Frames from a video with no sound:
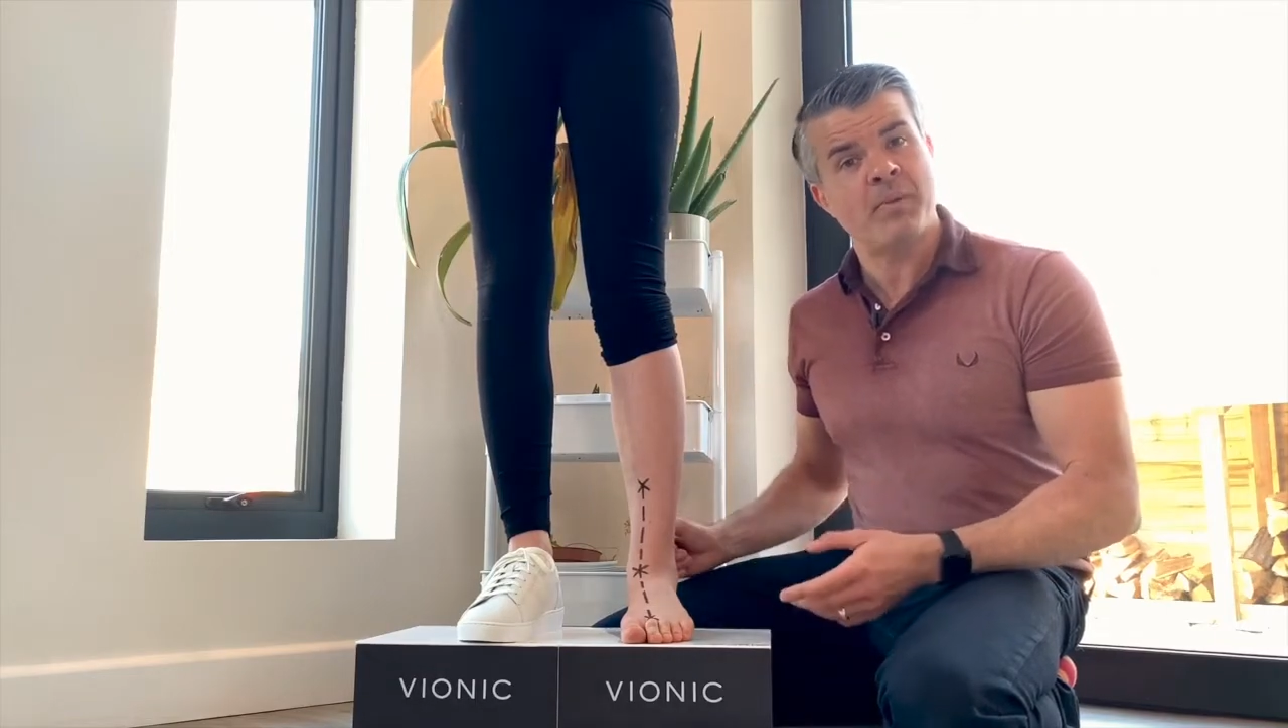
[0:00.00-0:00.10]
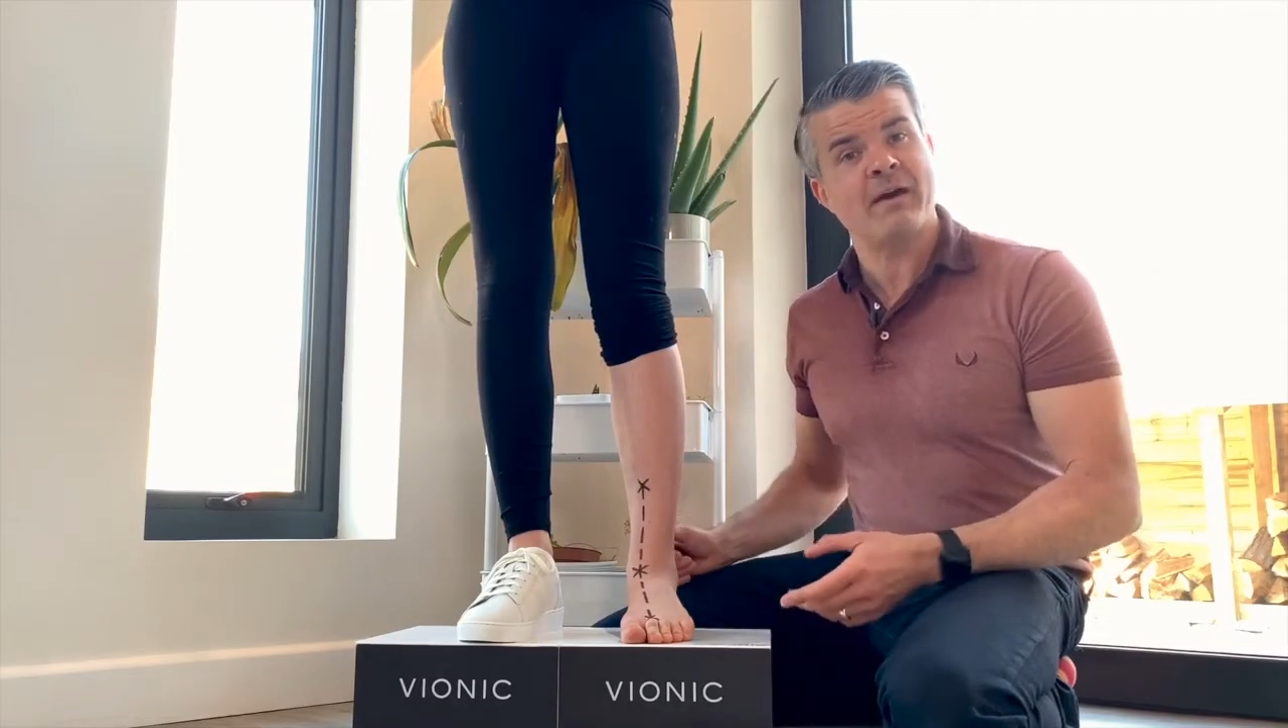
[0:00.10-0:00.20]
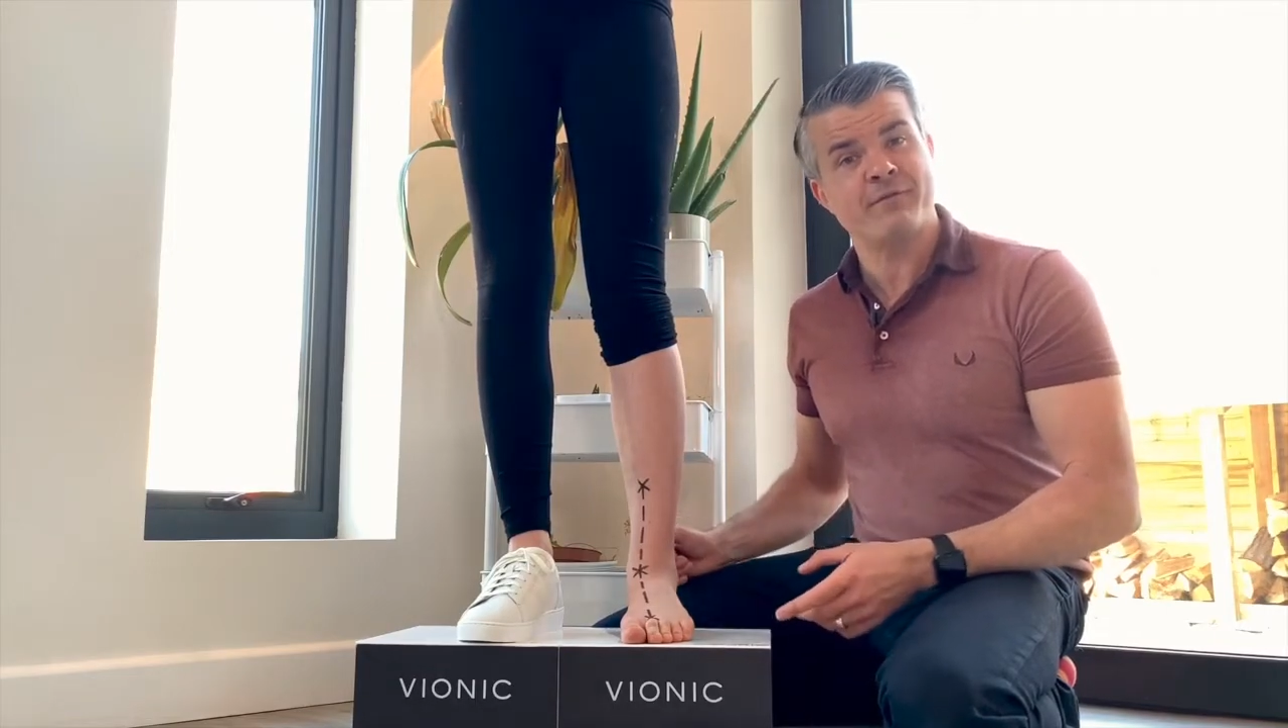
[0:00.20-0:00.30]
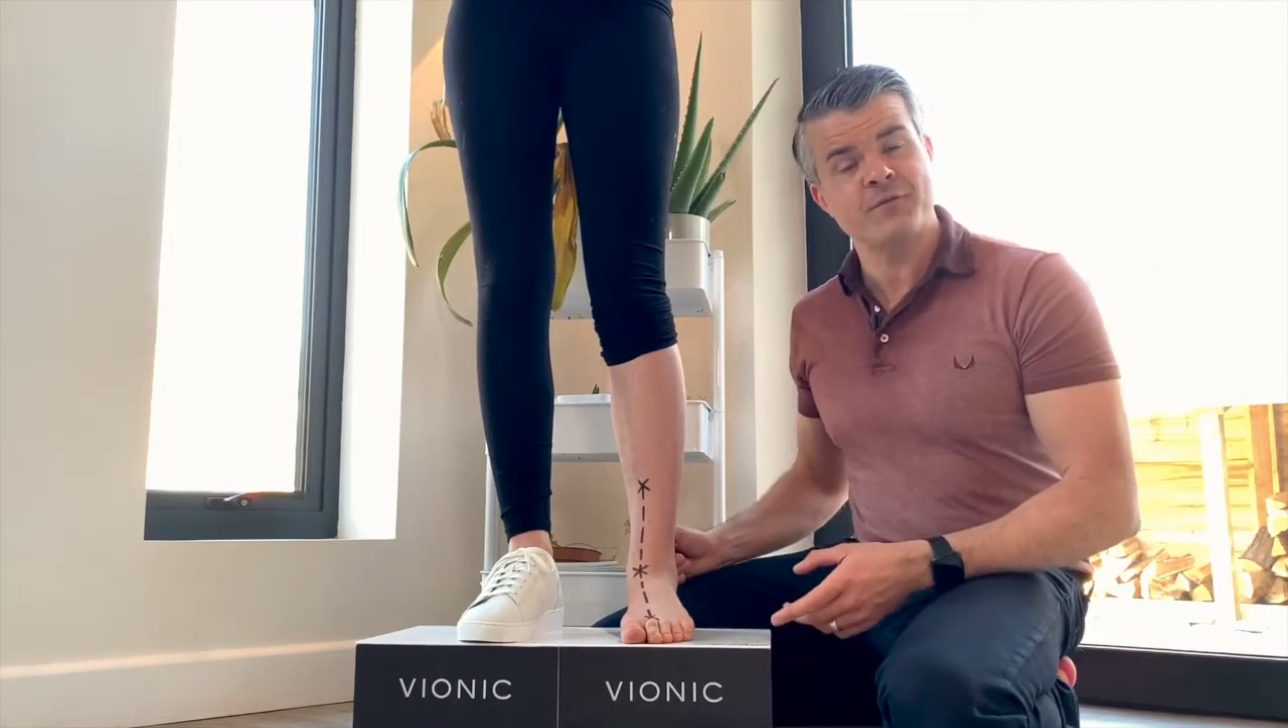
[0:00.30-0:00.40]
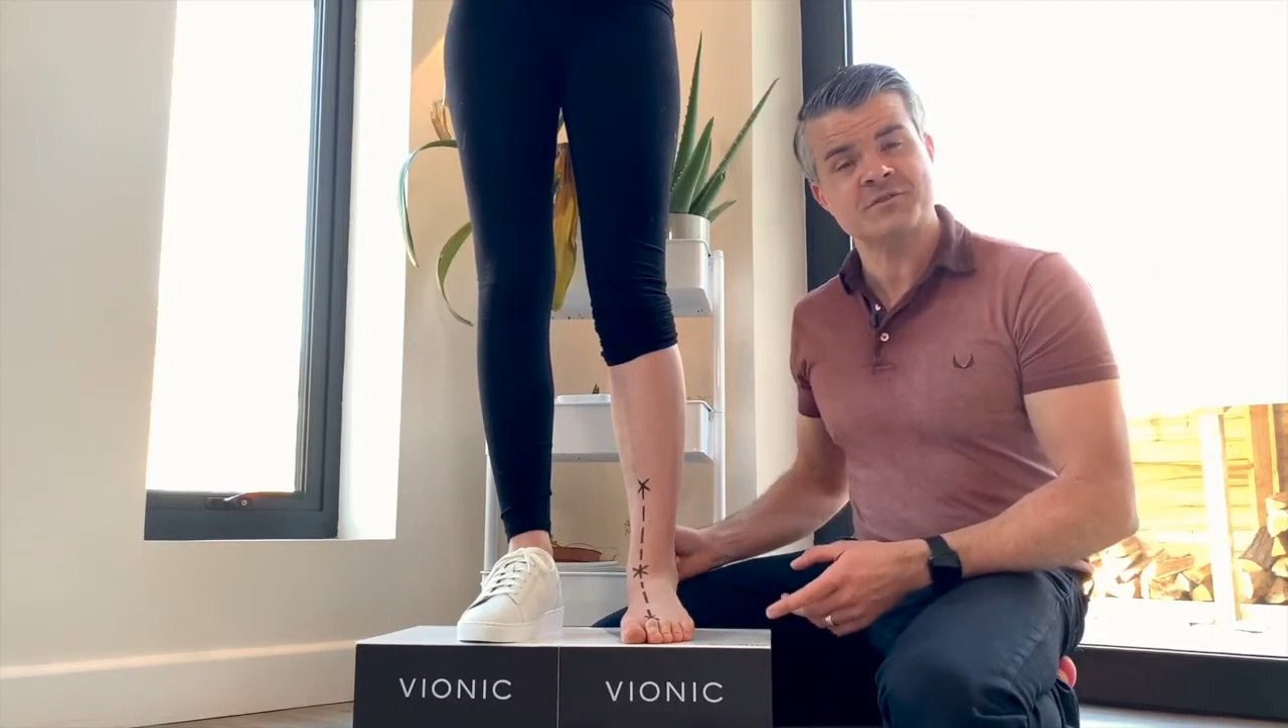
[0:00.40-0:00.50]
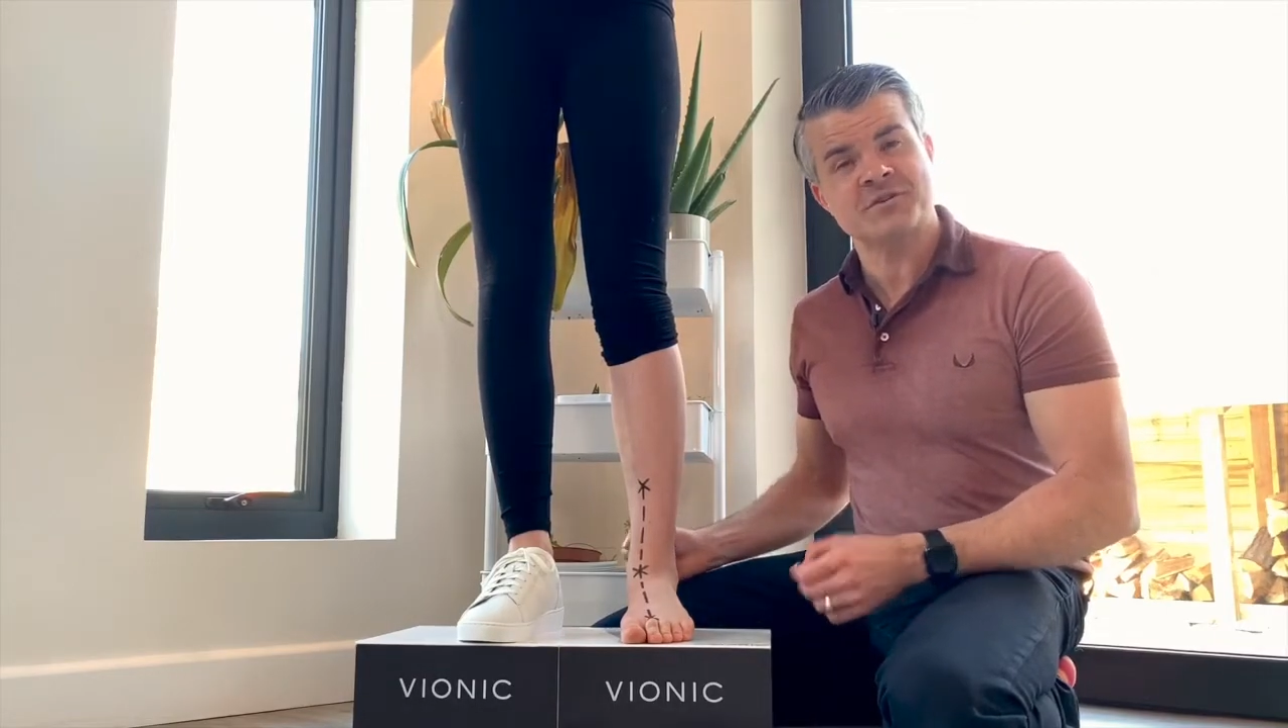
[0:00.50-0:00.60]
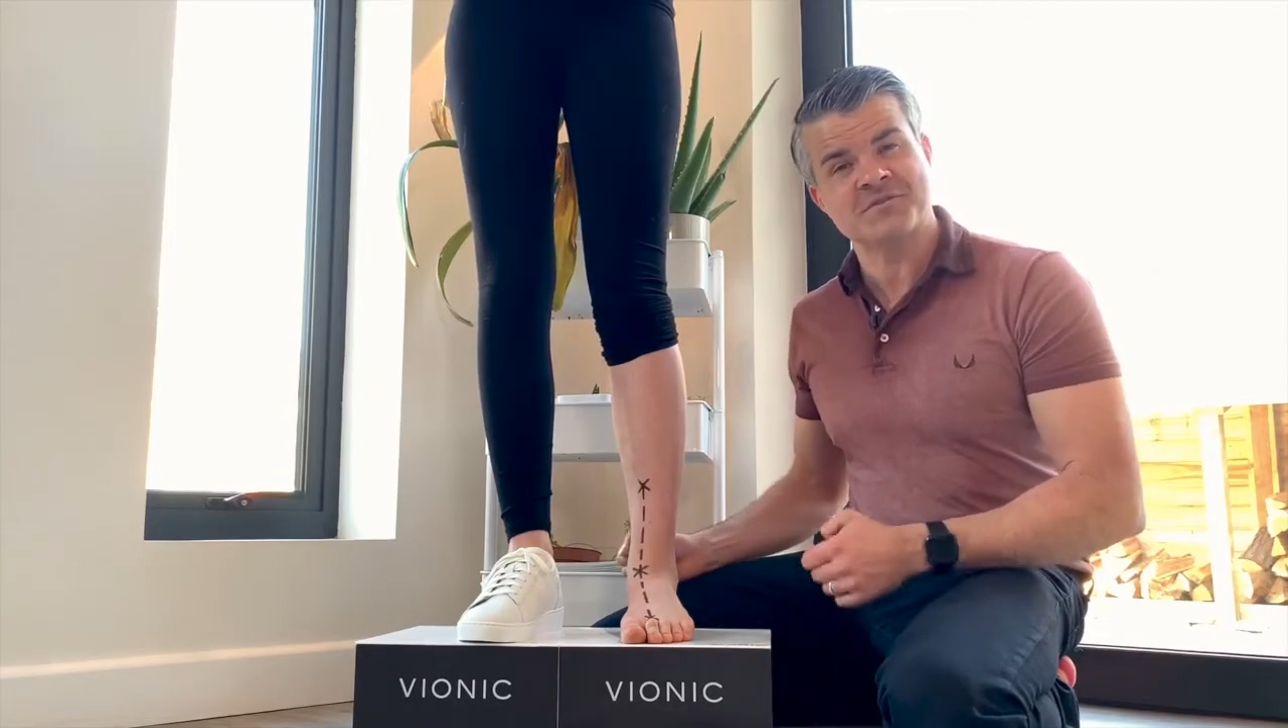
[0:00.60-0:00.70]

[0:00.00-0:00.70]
barefoot